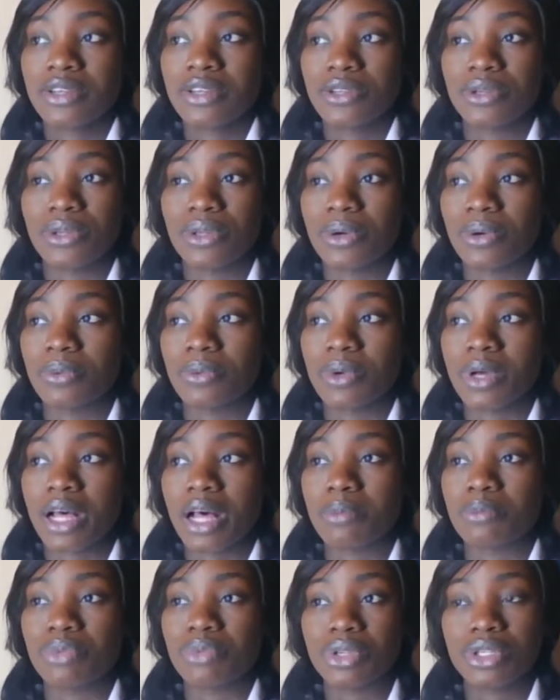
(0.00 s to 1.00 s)
you know,
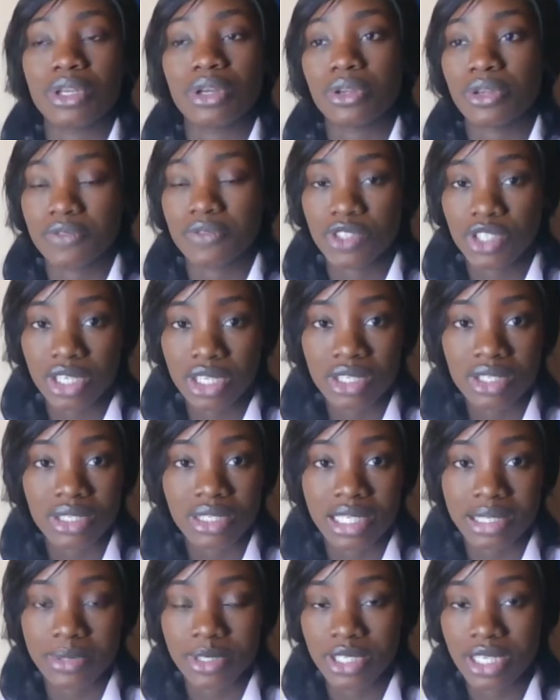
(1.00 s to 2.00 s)
brought a lot of changes,
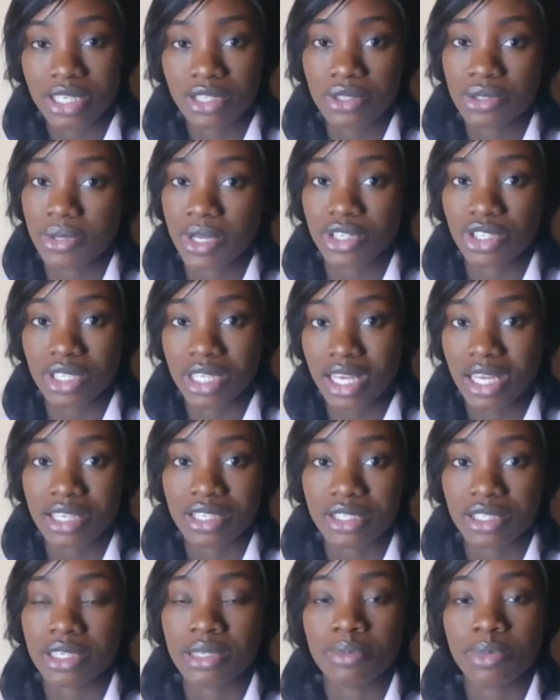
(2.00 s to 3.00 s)
especially to
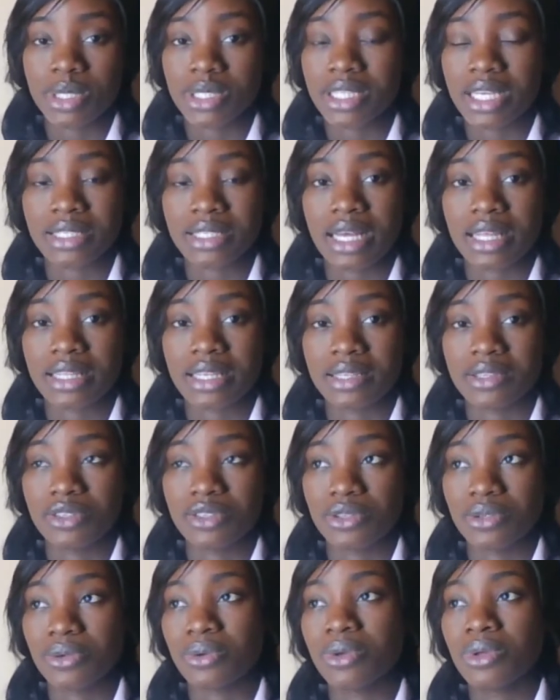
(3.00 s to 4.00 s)
education, business, and the,
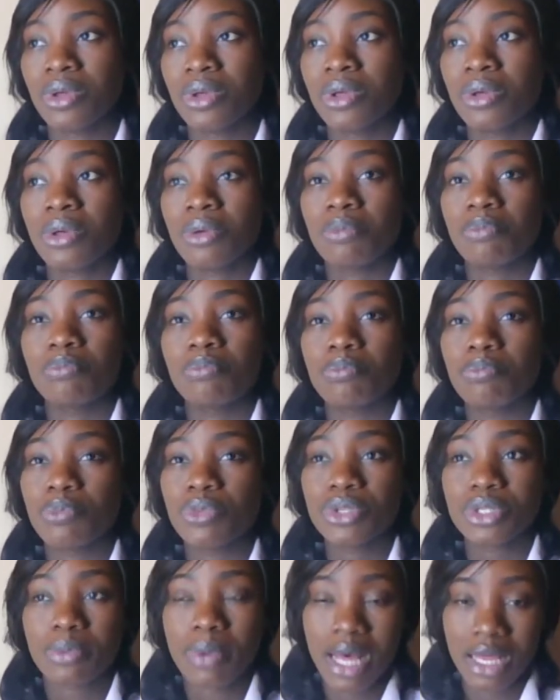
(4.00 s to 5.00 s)
you know,
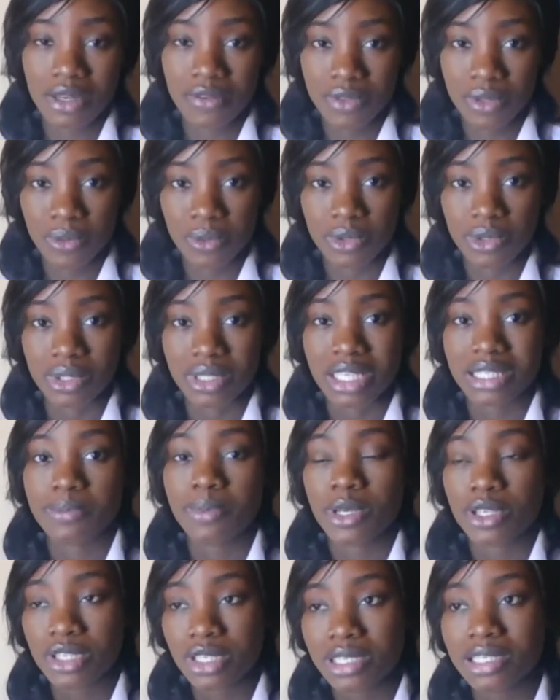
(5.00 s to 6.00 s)
most part of the world,
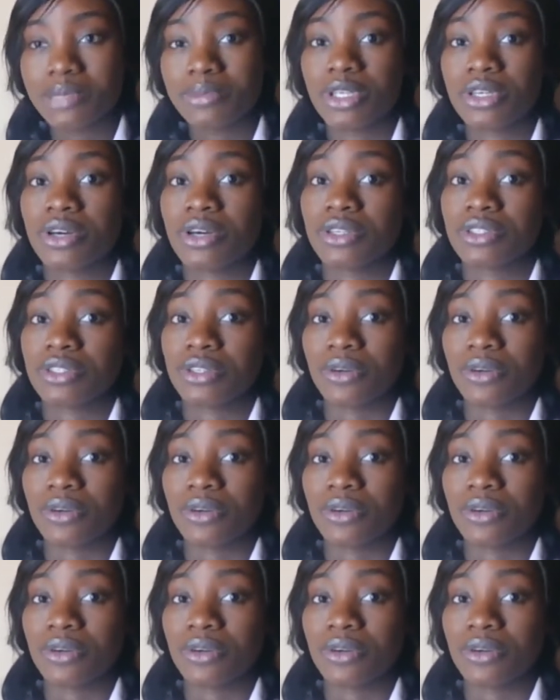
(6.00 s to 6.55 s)
especially because